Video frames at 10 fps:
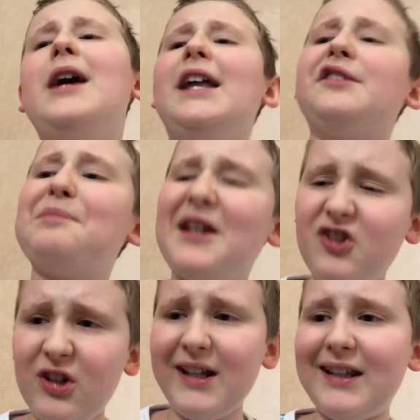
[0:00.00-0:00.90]

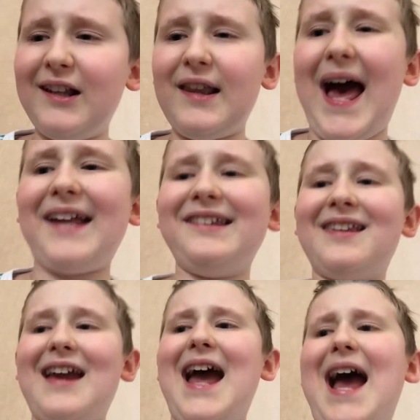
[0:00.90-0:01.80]
especially the
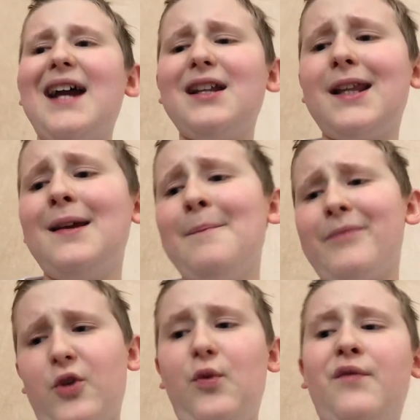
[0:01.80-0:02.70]
last act
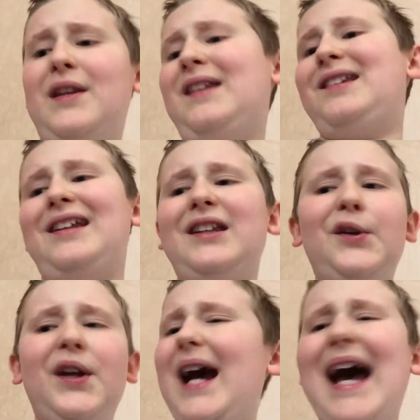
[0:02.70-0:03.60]
with the
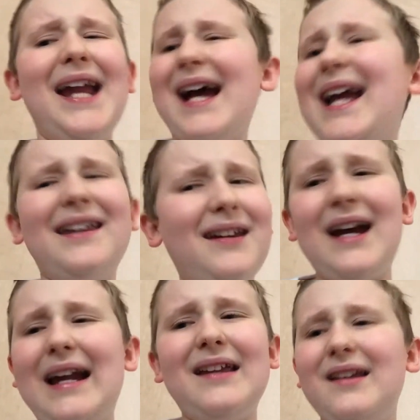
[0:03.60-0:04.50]
city.
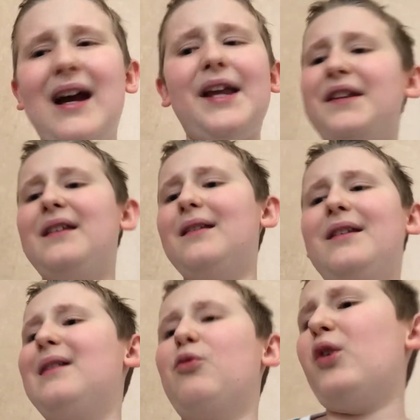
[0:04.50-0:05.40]
I
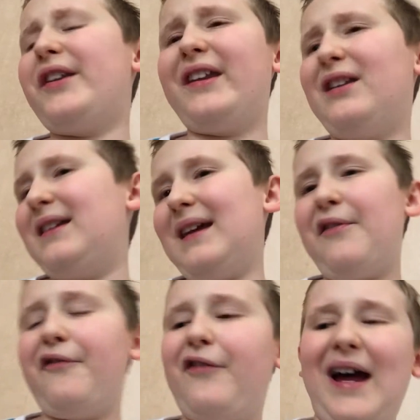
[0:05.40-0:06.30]
wasn't a
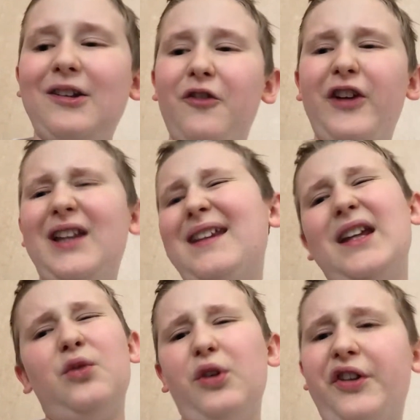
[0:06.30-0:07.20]
fan of it.
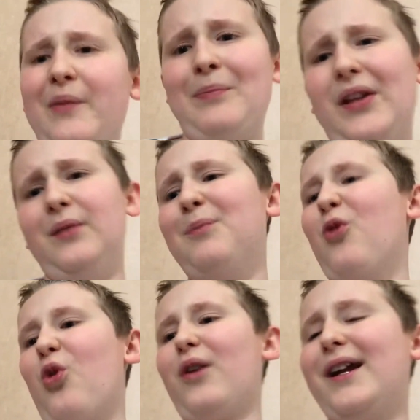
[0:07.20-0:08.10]
It was a bit
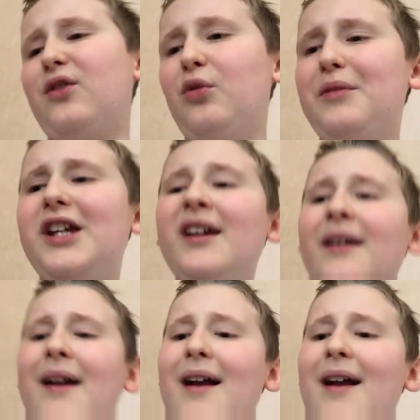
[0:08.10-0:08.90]
boring to me.